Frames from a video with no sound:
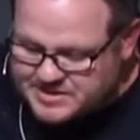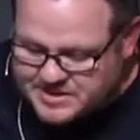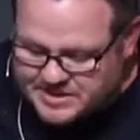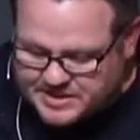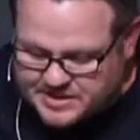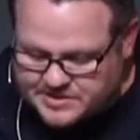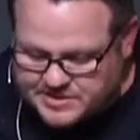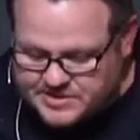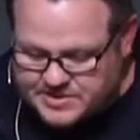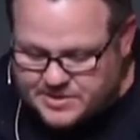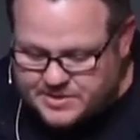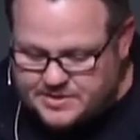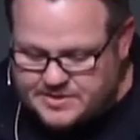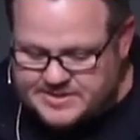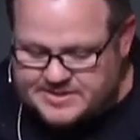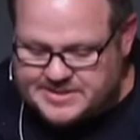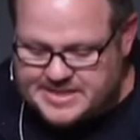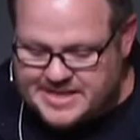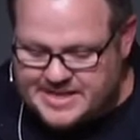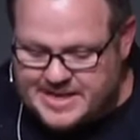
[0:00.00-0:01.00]
The concern
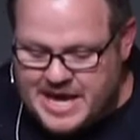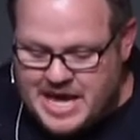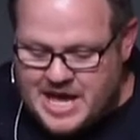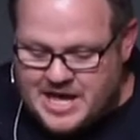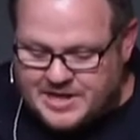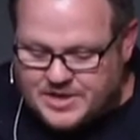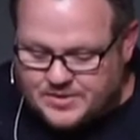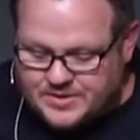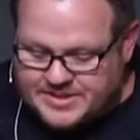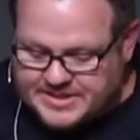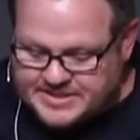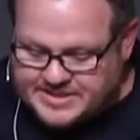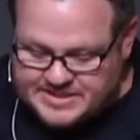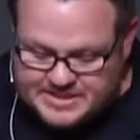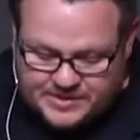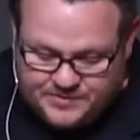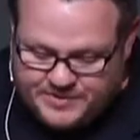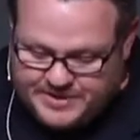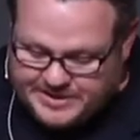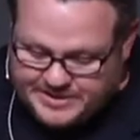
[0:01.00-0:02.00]
is that you're
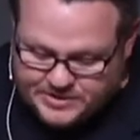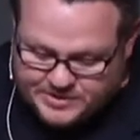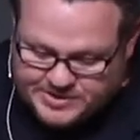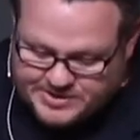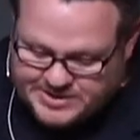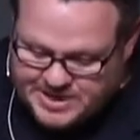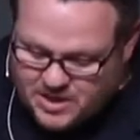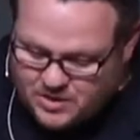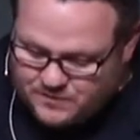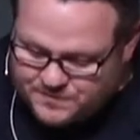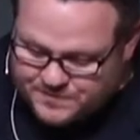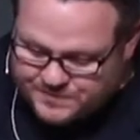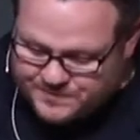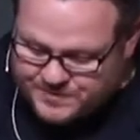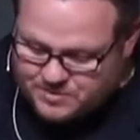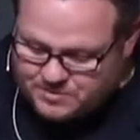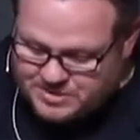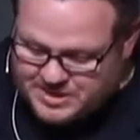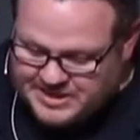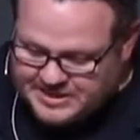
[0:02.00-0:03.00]
deceiving yourself. If
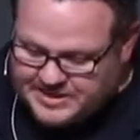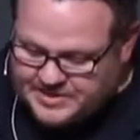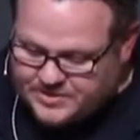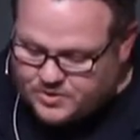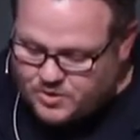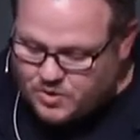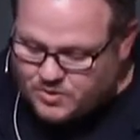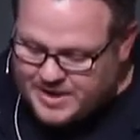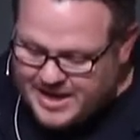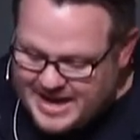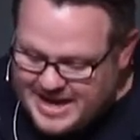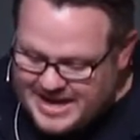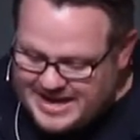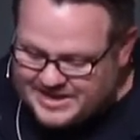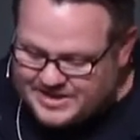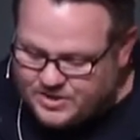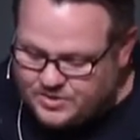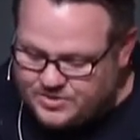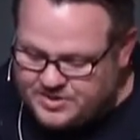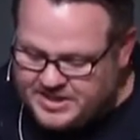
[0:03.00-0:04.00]
you think you're okay
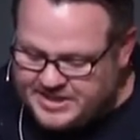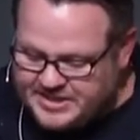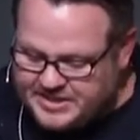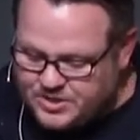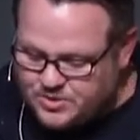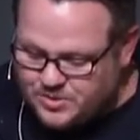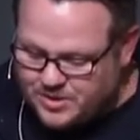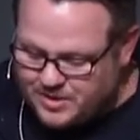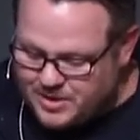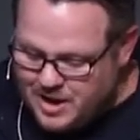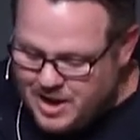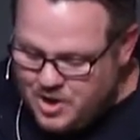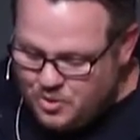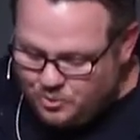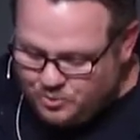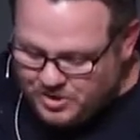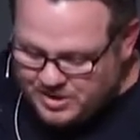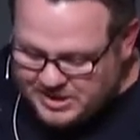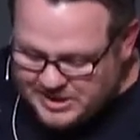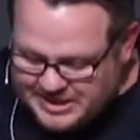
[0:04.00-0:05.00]
and you think you are
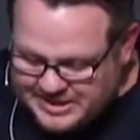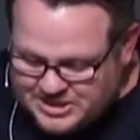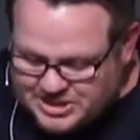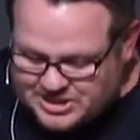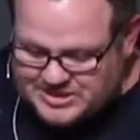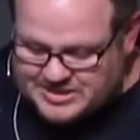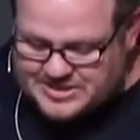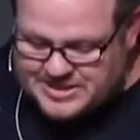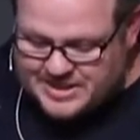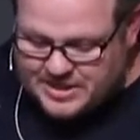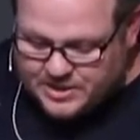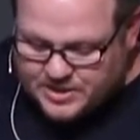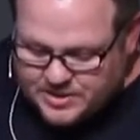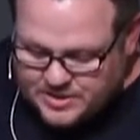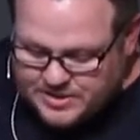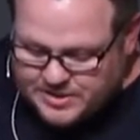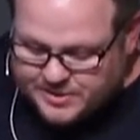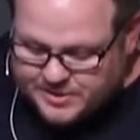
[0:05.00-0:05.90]
religious and a good